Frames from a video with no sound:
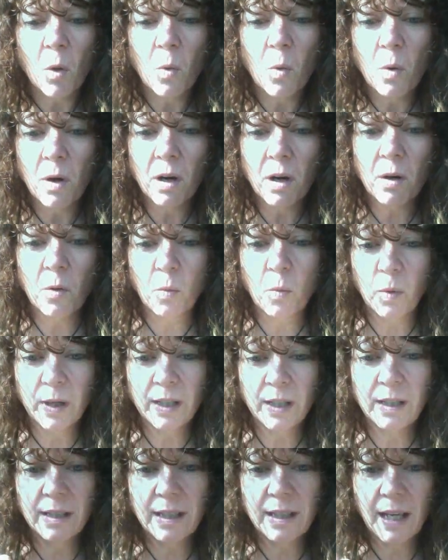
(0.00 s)
or
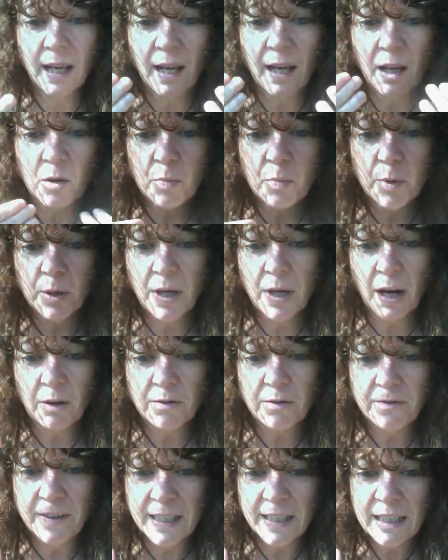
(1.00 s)
we can put our
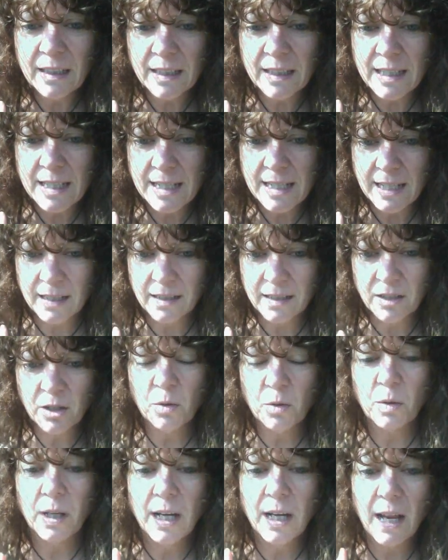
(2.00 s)
feelings
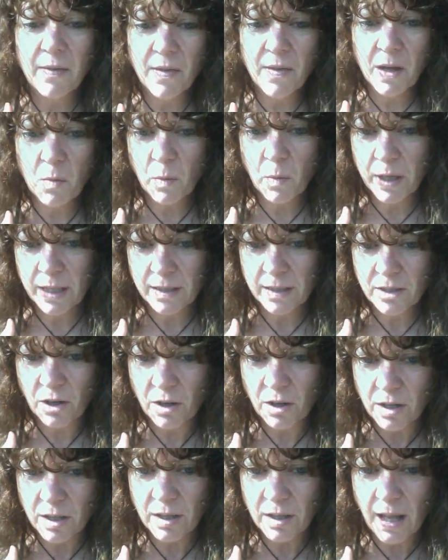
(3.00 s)
into it and then we
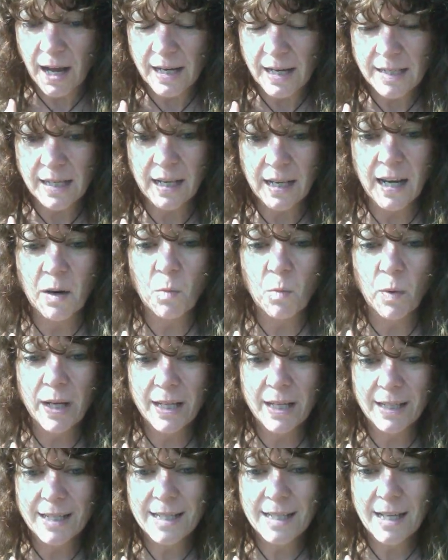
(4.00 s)
internalize it and
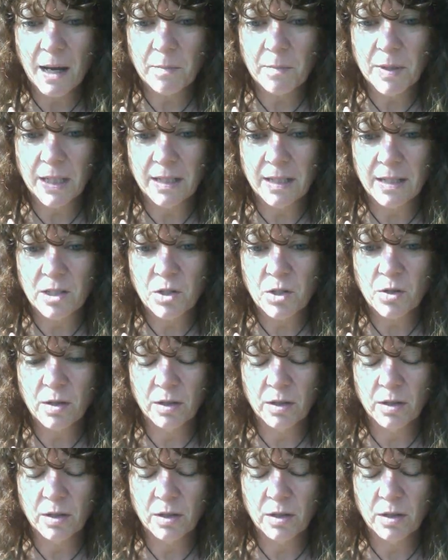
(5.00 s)
we accept it as